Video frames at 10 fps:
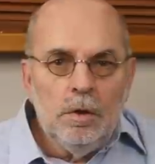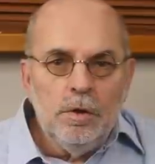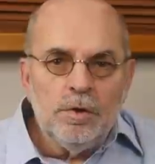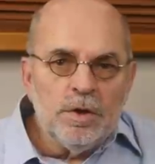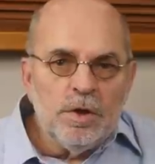
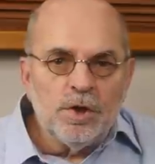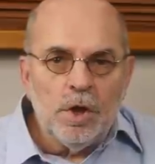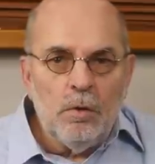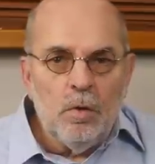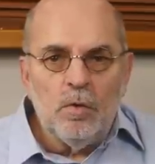Using the
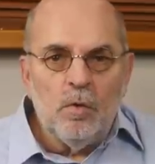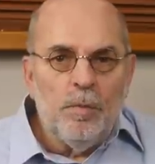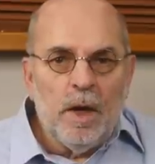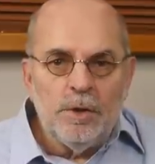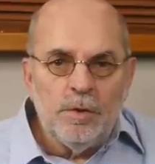Solo
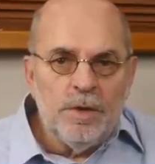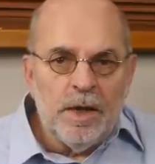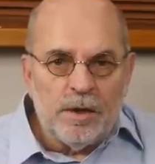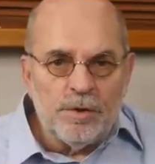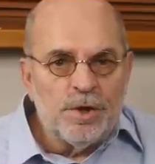combined to
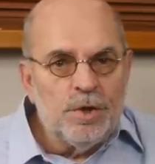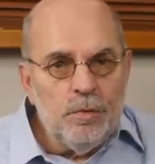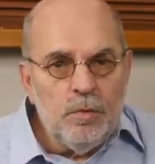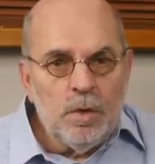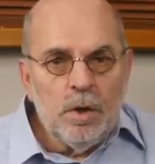the Aries
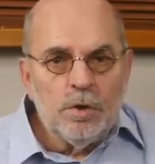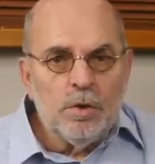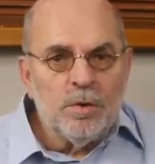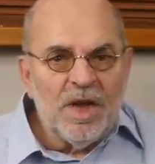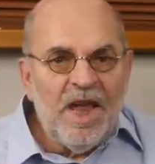2
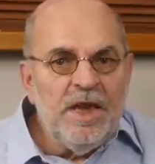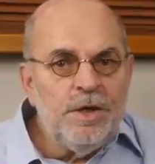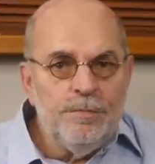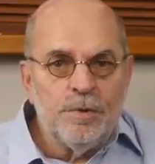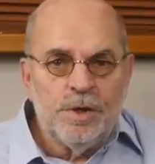scored
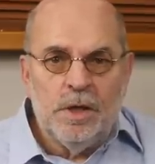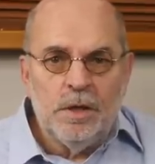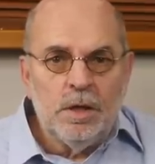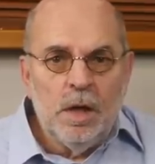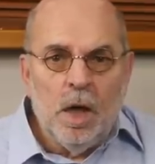
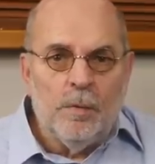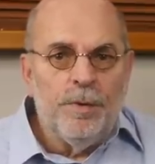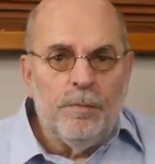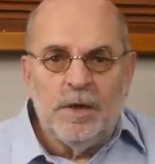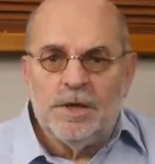80% up
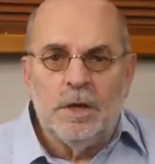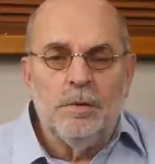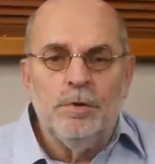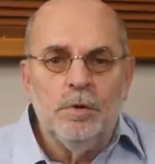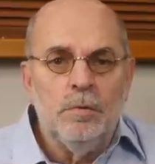in my
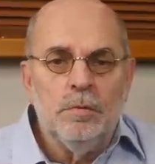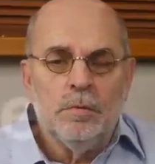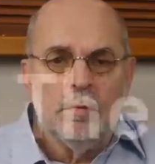setup 2.